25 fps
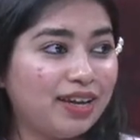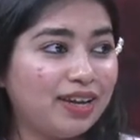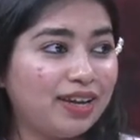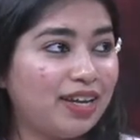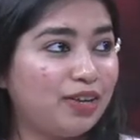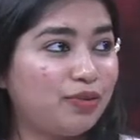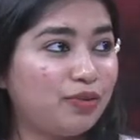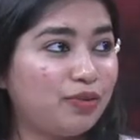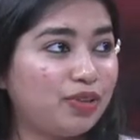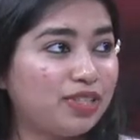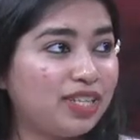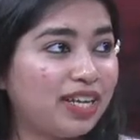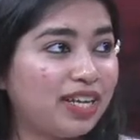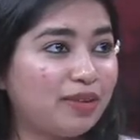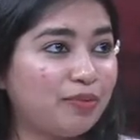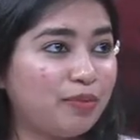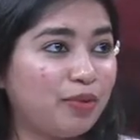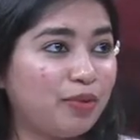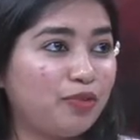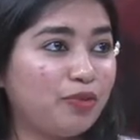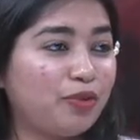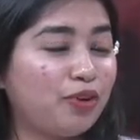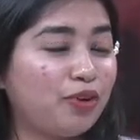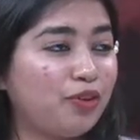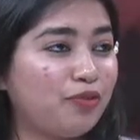It was like
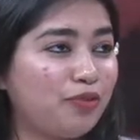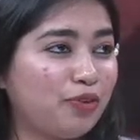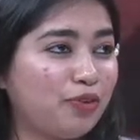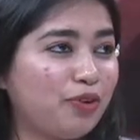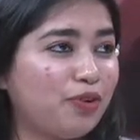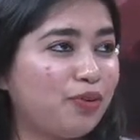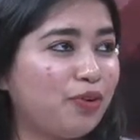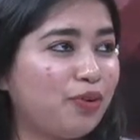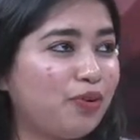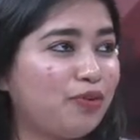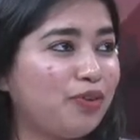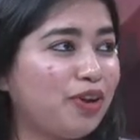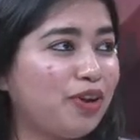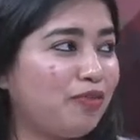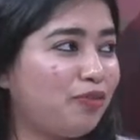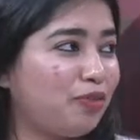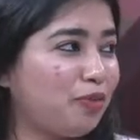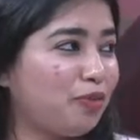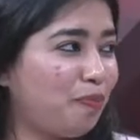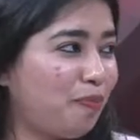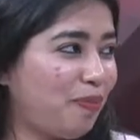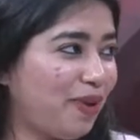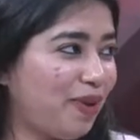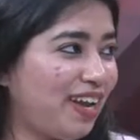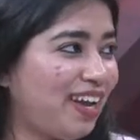before, if you go we have to
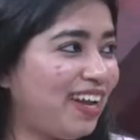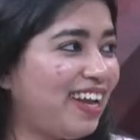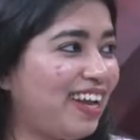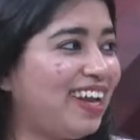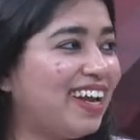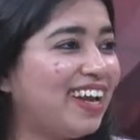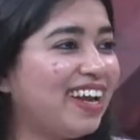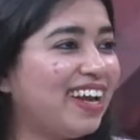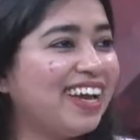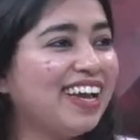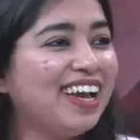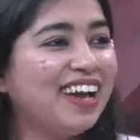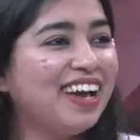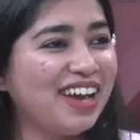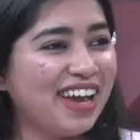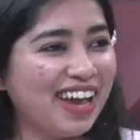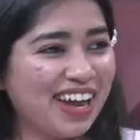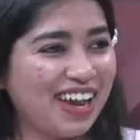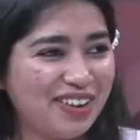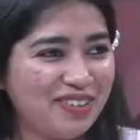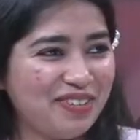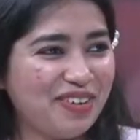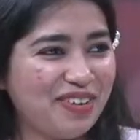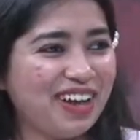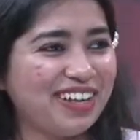pay
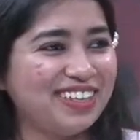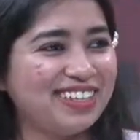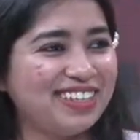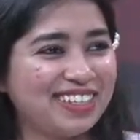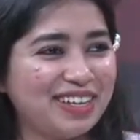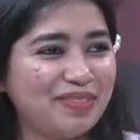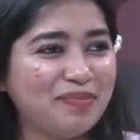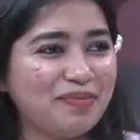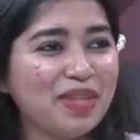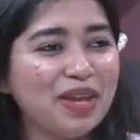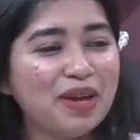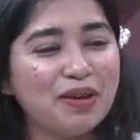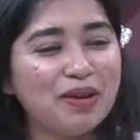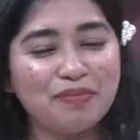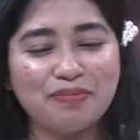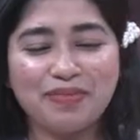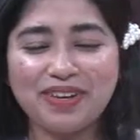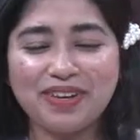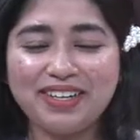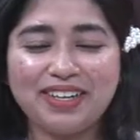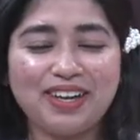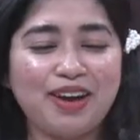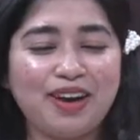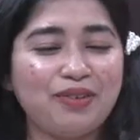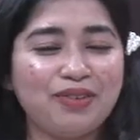at one time,
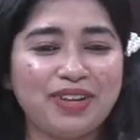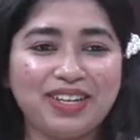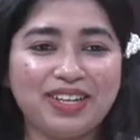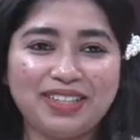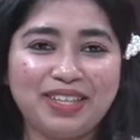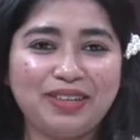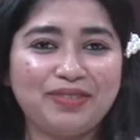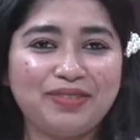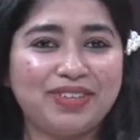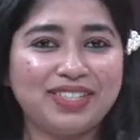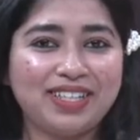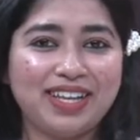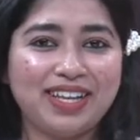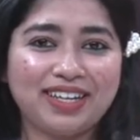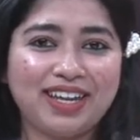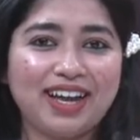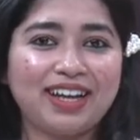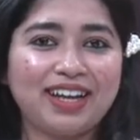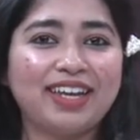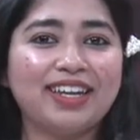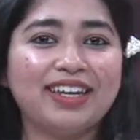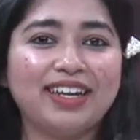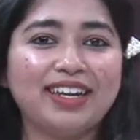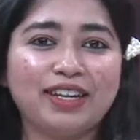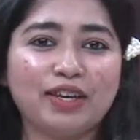but now nothing was like that.
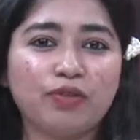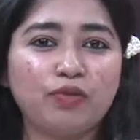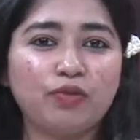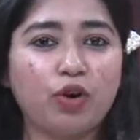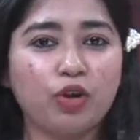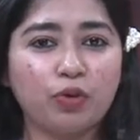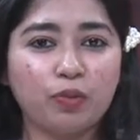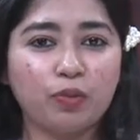again, whatever